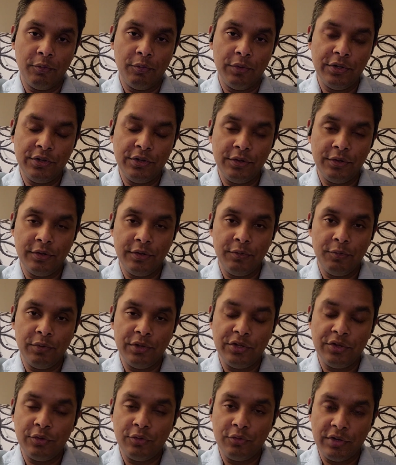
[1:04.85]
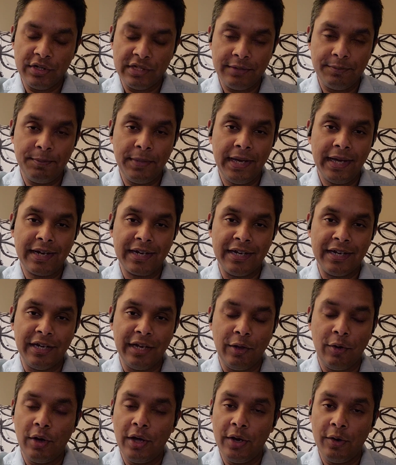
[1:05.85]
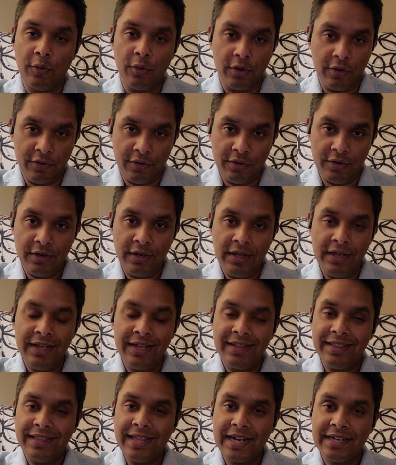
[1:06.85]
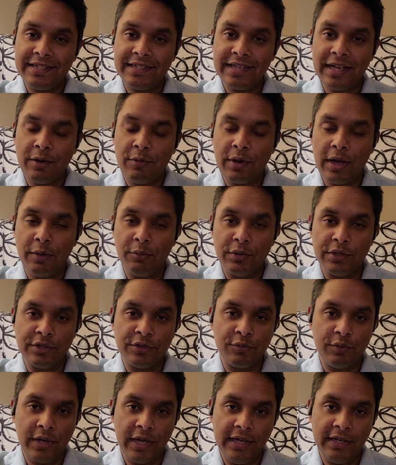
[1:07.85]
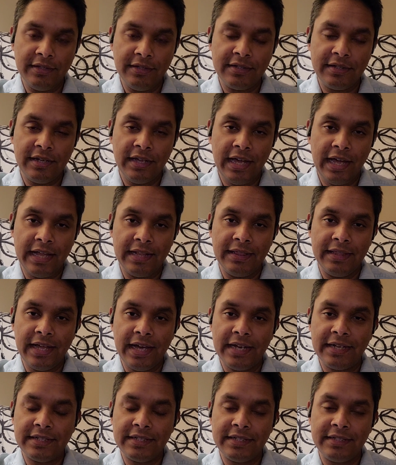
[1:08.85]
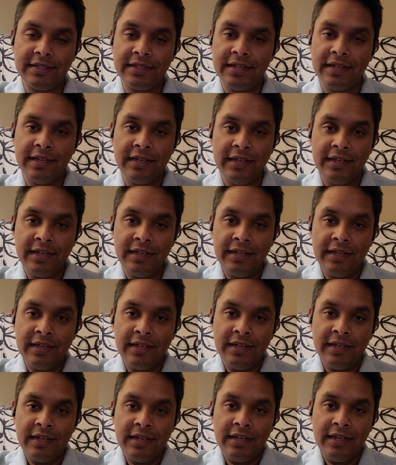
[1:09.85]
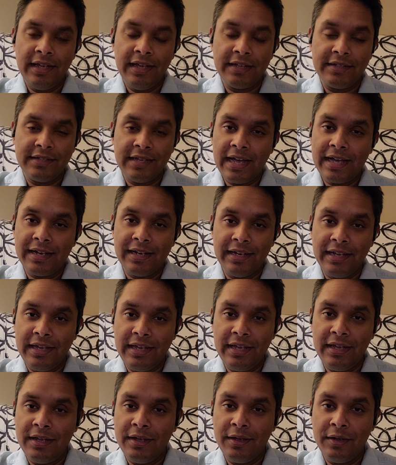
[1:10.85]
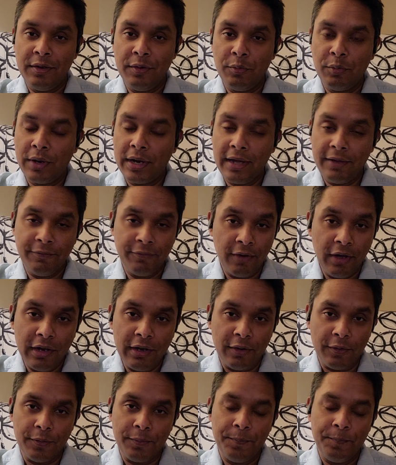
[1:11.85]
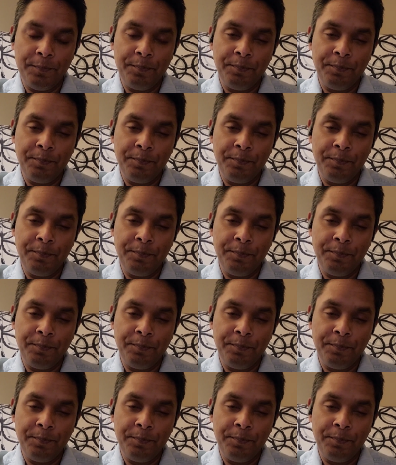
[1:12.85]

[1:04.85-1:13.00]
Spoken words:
We should respect law and order. That's how I was raised, and that's exactly what I follow.